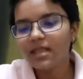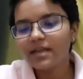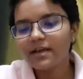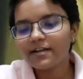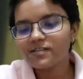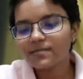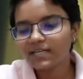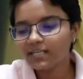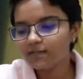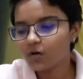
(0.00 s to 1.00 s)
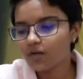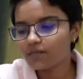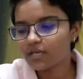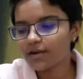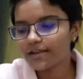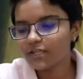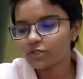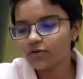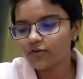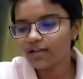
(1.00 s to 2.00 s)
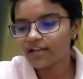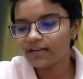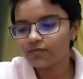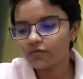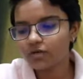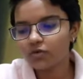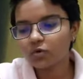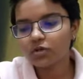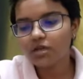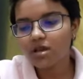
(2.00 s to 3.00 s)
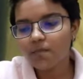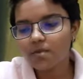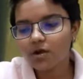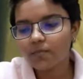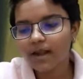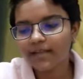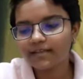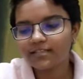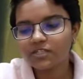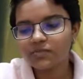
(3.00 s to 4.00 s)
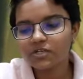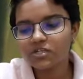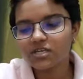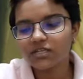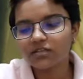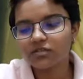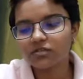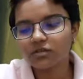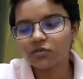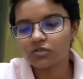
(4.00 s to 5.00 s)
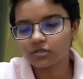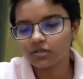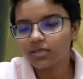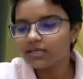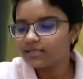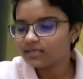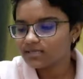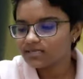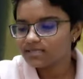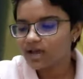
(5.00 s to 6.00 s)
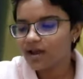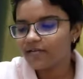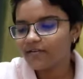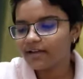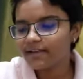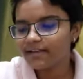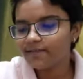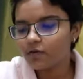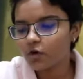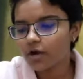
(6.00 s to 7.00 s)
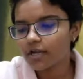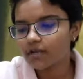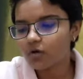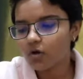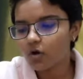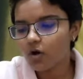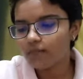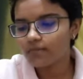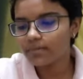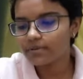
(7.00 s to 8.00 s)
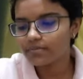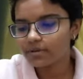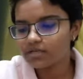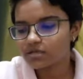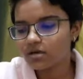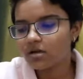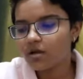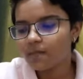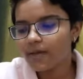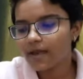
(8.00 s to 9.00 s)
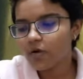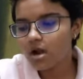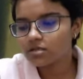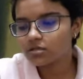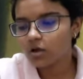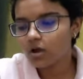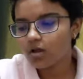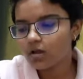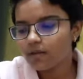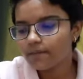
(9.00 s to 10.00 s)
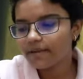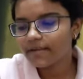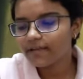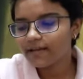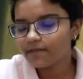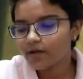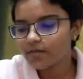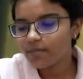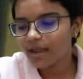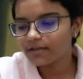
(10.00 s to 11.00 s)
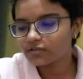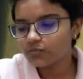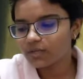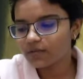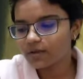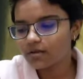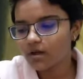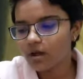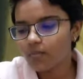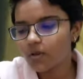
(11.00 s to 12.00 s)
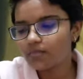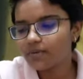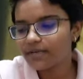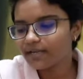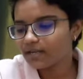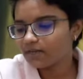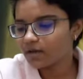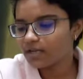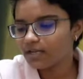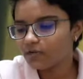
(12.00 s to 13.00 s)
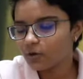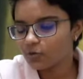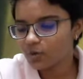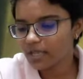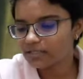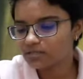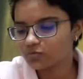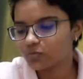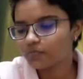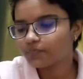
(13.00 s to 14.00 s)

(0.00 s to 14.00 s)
irrespective of their nature, relative to the total number of particles present in the solution. These are relative lowering of vapor pressure by Raoult's law. P degree 1 minus P1 upon P degree 1 equal to x2,